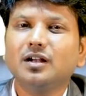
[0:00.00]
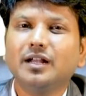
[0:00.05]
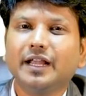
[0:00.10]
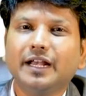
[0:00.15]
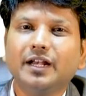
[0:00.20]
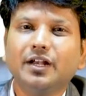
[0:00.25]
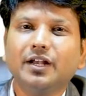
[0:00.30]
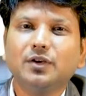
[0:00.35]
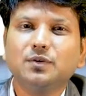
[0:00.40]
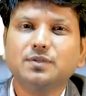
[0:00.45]
are
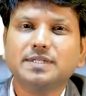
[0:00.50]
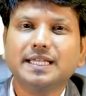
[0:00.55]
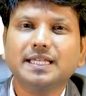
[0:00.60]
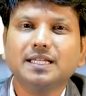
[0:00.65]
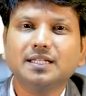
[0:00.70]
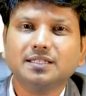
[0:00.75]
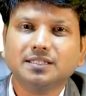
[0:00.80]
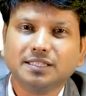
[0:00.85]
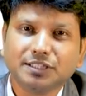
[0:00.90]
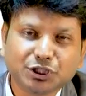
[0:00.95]

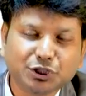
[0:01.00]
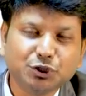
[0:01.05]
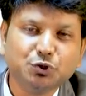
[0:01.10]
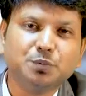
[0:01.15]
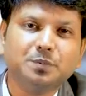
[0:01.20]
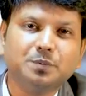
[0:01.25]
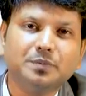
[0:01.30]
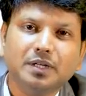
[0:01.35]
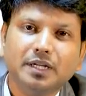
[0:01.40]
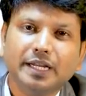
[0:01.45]
introducing the
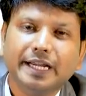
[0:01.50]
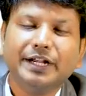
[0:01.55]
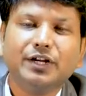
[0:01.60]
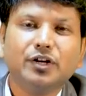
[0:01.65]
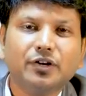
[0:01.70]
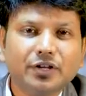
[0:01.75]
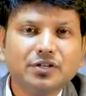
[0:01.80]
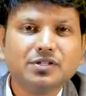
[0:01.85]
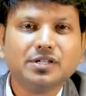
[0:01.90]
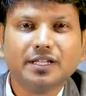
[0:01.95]
tube
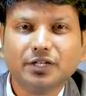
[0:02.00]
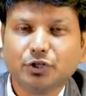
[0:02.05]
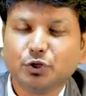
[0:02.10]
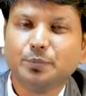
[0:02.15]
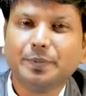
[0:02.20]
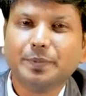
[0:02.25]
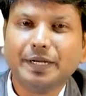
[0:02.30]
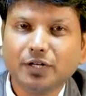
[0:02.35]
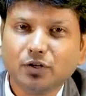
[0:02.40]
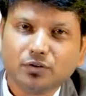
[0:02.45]
into
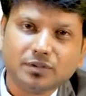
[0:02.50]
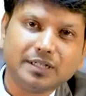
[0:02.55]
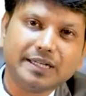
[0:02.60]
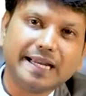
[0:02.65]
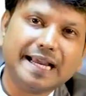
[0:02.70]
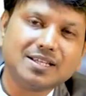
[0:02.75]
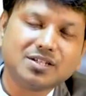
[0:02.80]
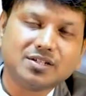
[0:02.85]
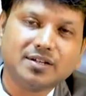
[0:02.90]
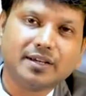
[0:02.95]
the
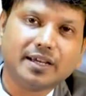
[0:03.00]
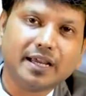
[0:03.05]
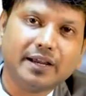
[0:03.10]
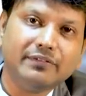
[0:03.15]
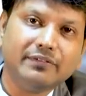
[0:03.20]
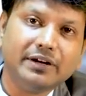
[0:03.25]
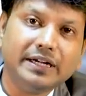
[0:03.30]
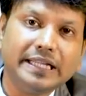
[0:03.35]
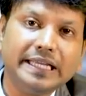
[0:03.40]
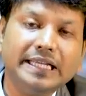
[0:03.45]
gastric
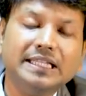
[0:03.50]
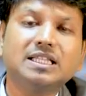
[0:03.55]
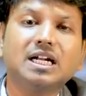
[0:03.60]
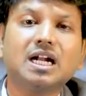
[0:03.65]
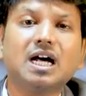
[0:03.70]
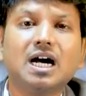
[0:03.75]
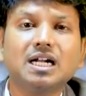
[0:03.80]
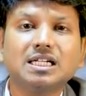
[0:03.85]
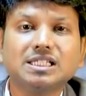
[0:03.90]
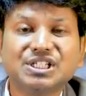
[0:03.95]
cavity,
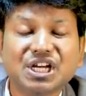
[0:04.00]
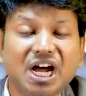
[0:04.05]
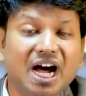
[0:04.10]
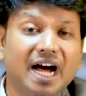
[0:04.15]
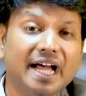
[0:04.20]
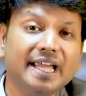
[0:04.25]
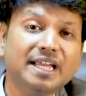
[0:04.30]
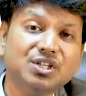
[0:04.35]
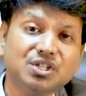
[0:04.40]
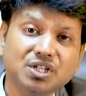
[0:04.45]
there are
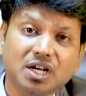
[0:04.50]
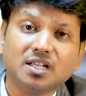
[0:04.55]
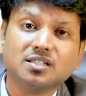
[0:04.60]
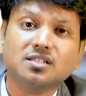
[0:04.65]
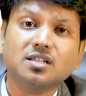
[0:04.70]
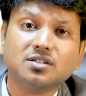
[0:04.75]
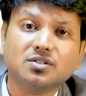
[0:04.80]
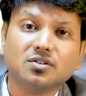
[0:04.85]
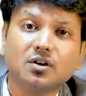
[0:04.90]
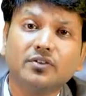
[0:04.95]
high
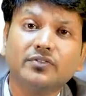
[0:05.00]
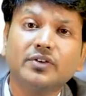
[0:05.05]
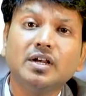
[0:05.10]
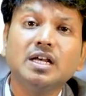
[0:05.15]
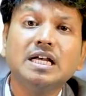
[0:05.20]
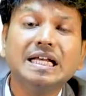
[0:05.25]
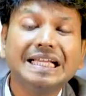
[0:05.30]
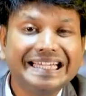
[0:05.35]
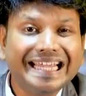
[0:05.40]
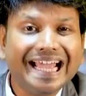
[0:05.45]
chances
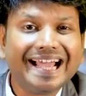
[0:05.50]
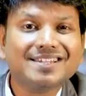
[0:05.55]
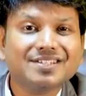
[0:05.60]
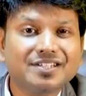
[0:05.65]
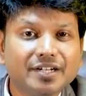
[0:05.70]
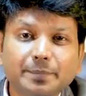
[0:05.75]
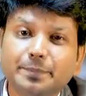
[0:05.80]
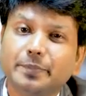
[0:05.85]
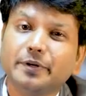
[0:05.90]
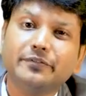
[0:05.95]
of
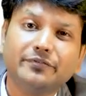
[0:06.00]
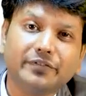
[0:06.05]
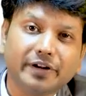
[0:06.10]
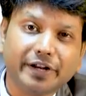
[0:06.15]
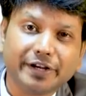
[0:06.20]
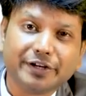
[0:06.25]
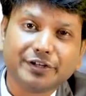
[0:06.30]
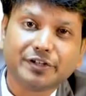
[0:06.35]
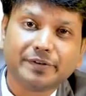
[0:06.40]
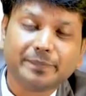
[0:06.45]
gastric
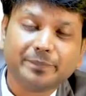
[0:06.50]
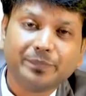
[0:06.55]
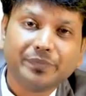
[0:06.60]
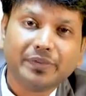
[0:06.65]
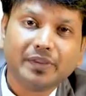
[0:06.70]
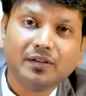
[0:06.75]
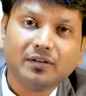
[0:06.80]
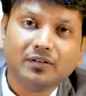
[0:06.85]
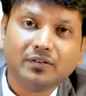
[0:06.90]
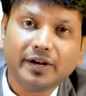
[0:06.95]
perforation,
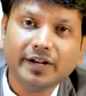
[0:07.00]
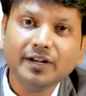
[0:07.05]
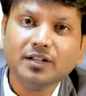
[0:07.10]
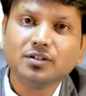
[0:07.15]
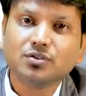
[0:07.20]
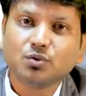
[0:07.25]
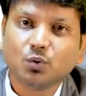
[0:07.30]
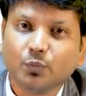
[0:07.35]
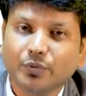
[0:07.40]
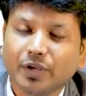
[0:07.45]
right?
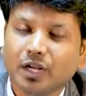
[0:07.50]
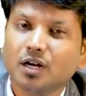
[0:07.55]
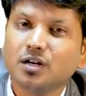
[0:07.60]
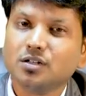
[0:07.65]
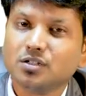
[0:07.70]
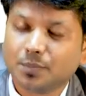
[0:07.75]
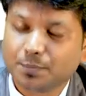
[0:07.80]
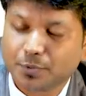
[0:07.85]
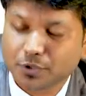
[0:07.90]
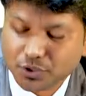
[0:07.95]
So we are
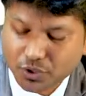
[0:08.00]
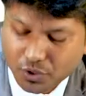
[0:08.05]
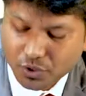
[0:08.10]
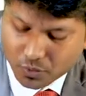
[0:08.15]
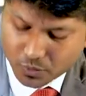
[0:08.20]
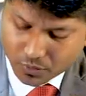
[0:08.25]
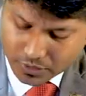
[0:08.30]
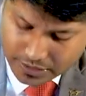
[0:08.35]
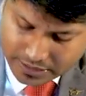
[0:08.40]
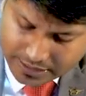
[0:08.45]
not supposed to
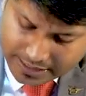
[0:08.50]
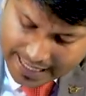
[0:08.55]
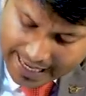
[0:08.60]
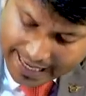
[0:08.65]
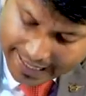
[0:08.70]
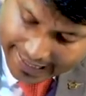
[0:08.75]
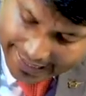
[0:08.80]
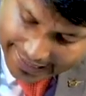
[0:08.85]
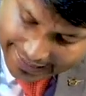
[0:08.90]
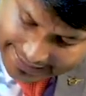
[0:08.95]
do this
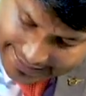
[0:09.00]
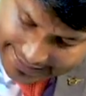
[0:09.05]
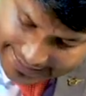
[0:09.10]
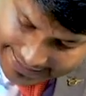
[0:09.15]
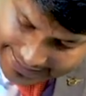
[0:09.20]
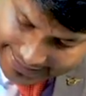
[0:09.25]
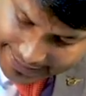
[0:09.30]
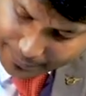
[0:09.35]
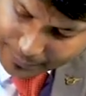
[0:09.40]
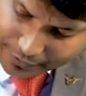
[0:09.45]

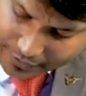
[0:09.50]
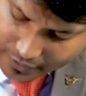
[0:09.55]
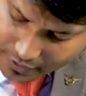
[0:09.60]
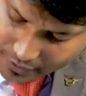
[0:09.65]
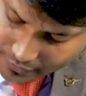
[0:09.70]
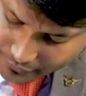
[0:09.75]
except